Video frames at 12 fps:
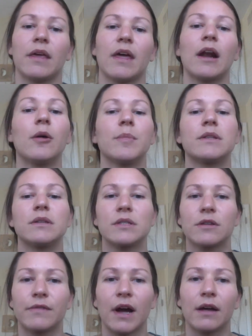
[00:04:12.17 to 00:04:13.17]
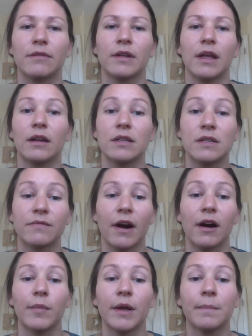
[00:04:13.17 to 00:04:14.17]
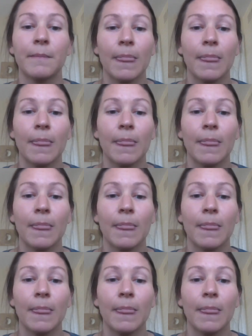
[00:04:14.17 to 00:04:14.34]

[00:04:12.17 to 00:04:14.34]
that help it to survive in its environment.